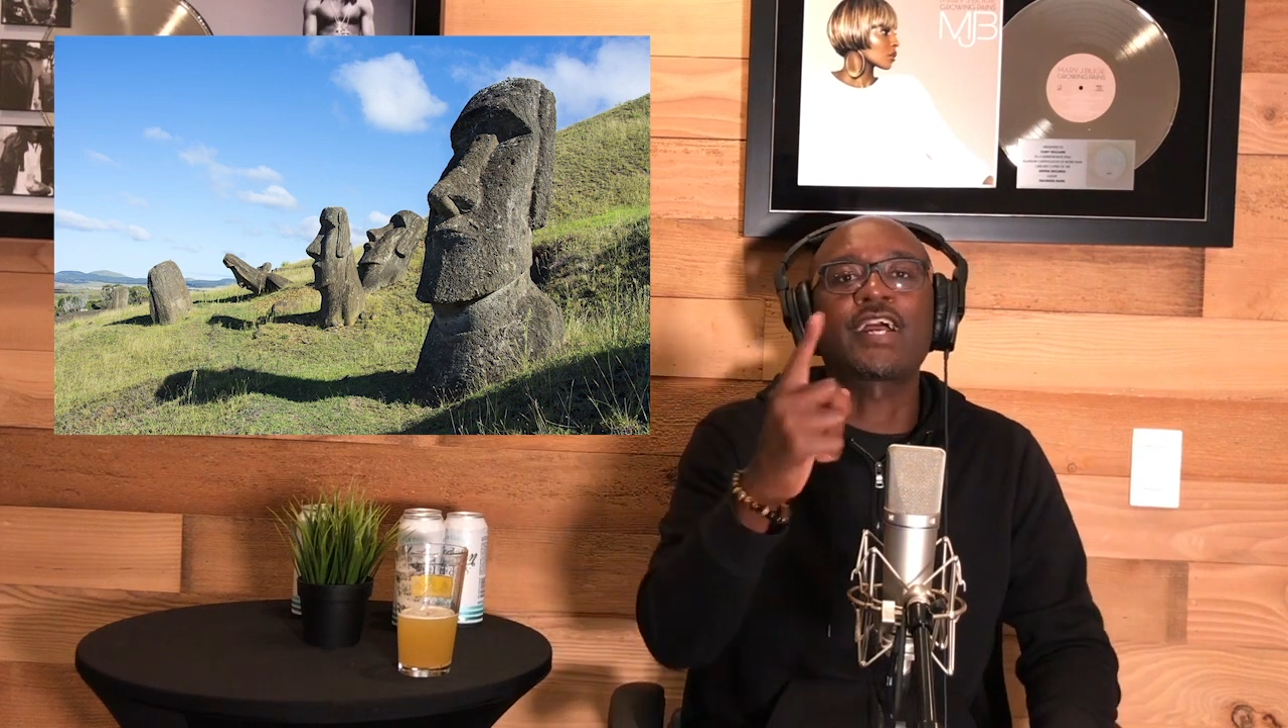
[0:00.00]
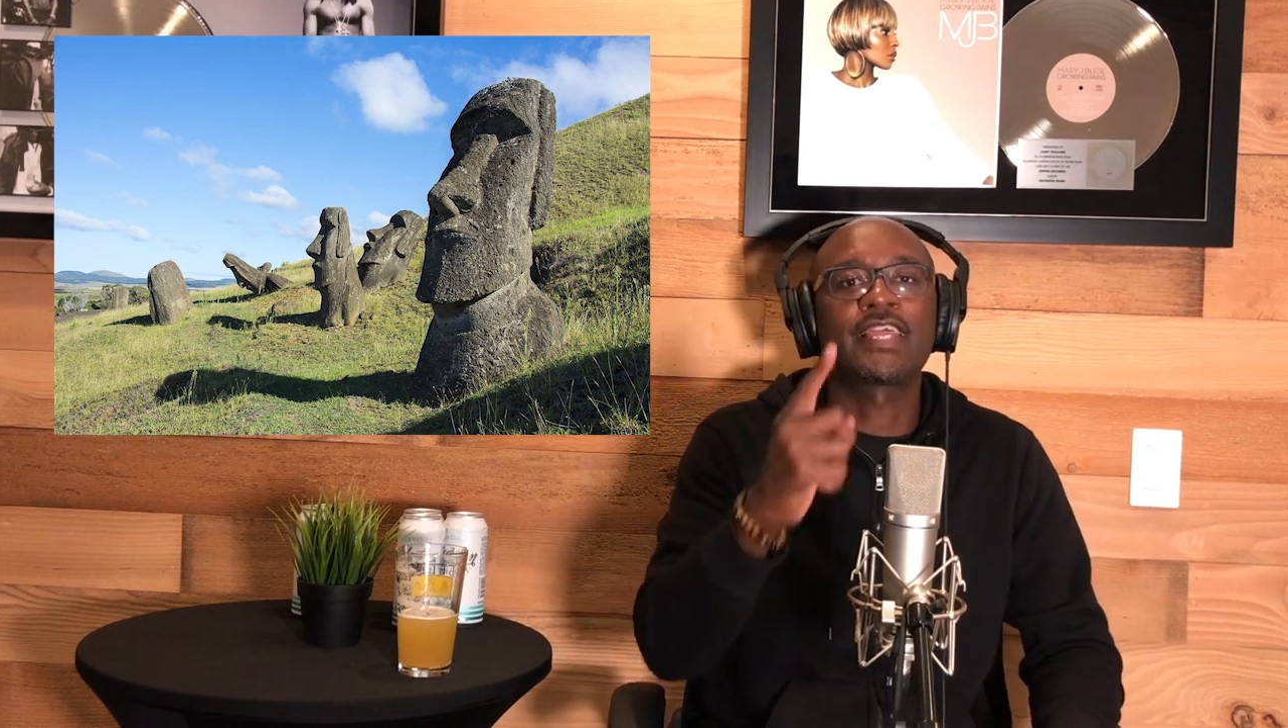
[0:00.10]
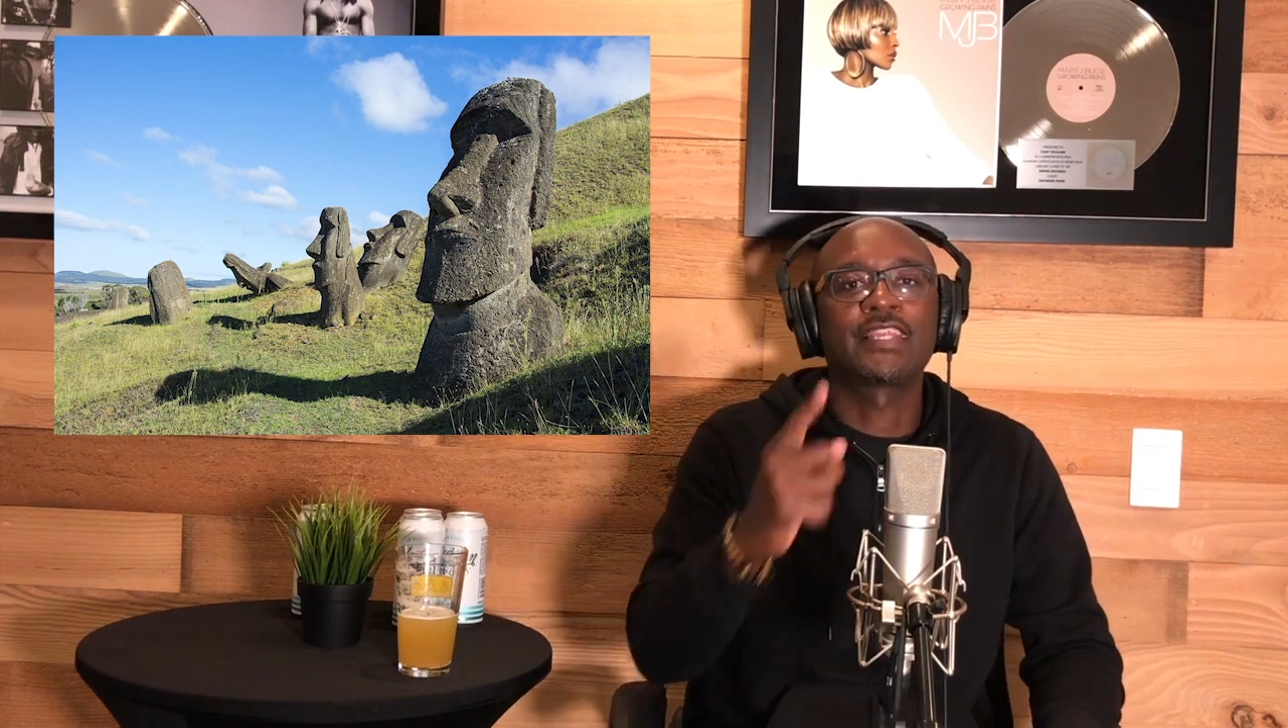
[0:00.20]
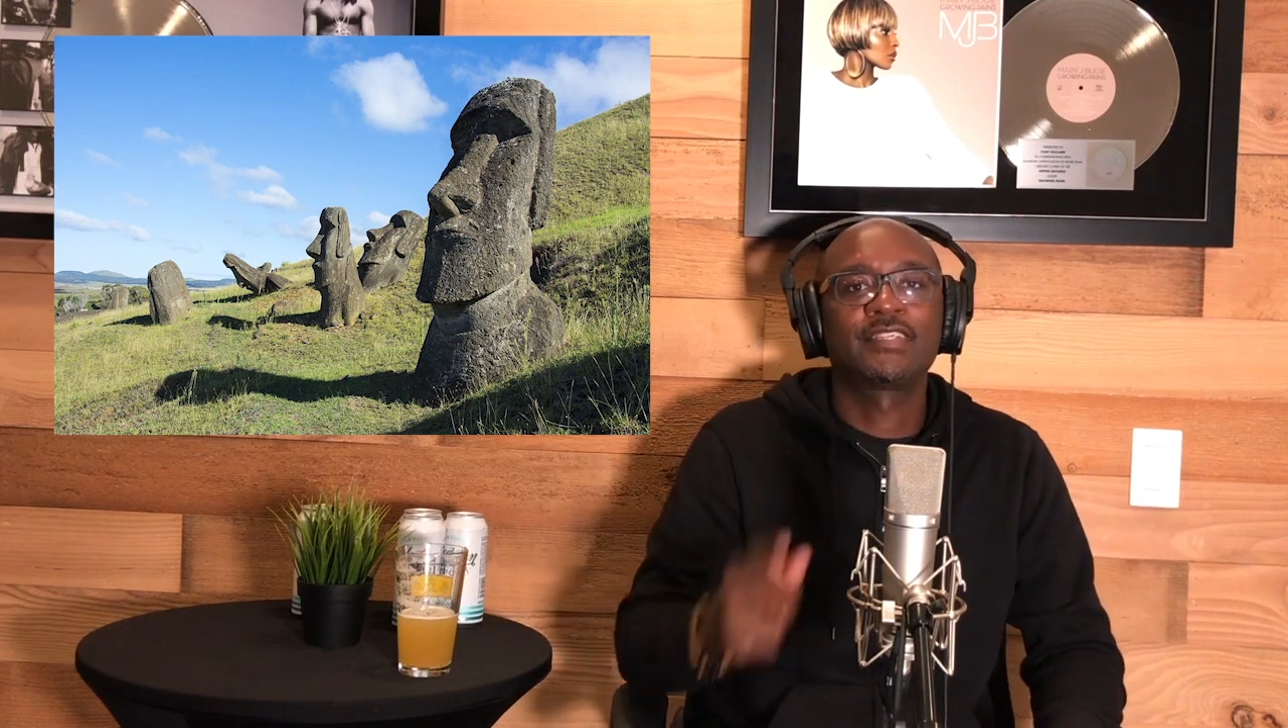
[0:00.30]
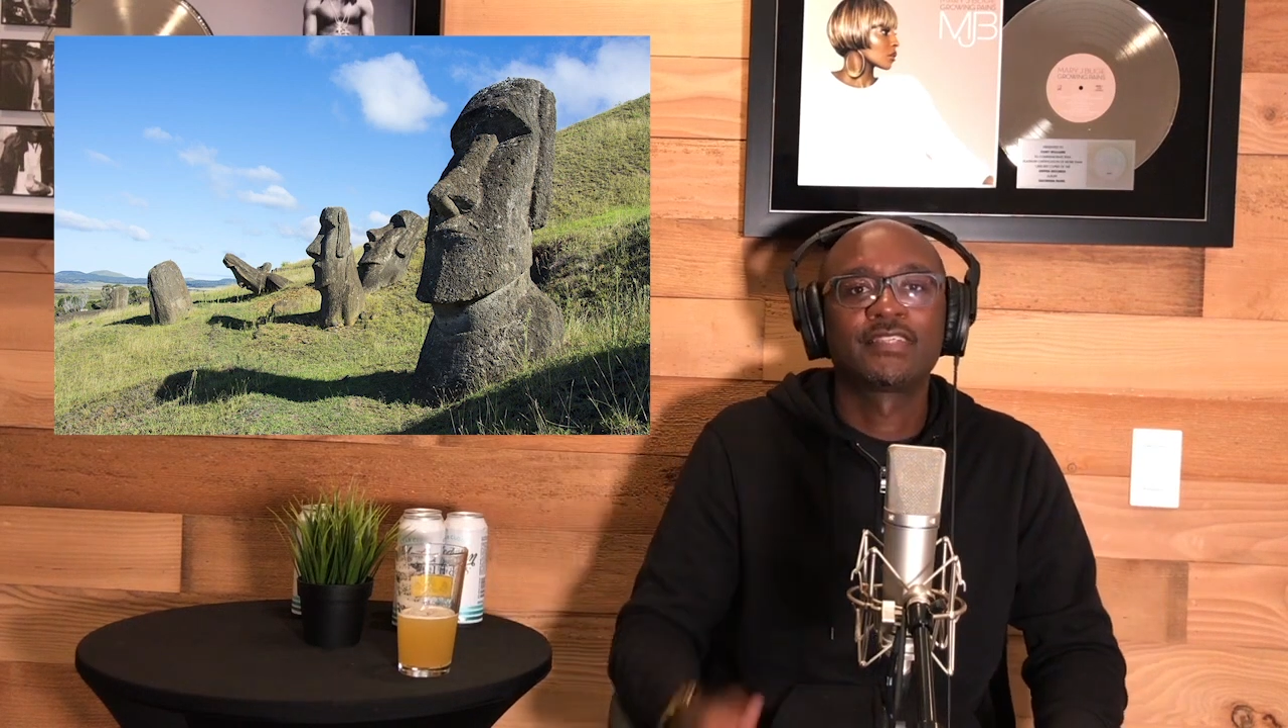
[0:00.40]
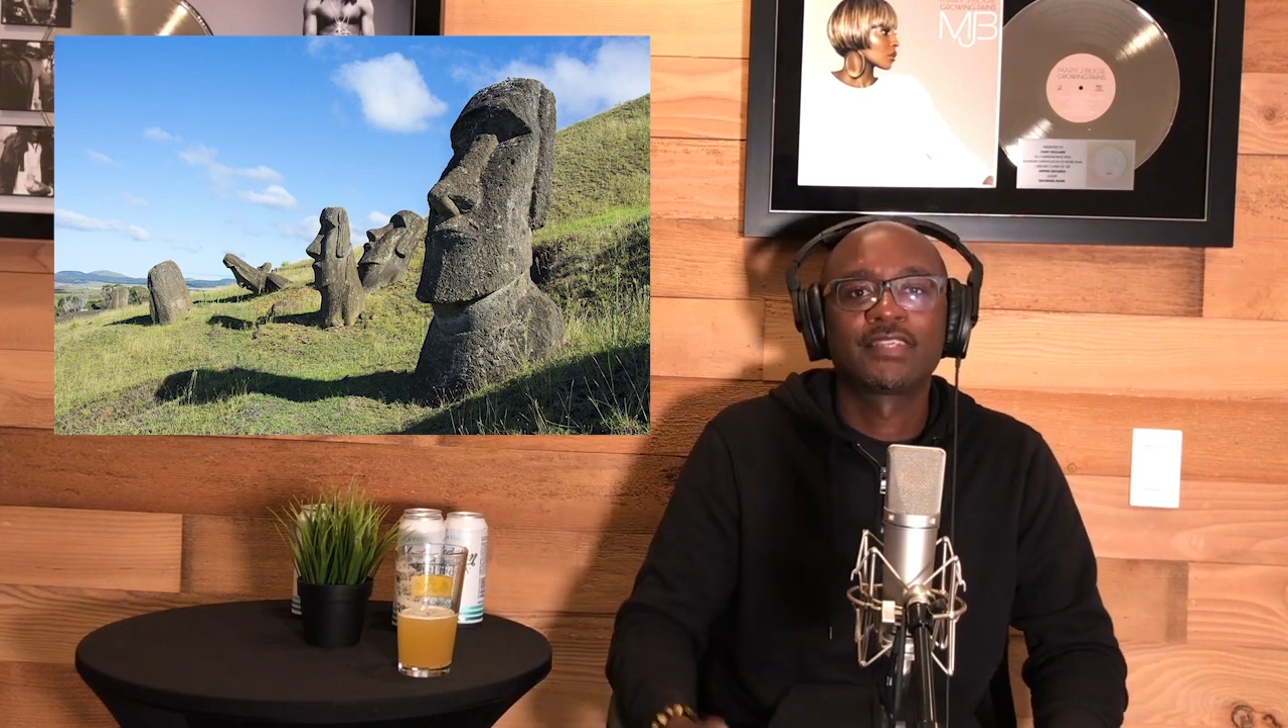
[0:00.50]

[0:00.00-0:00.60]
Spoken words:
Island.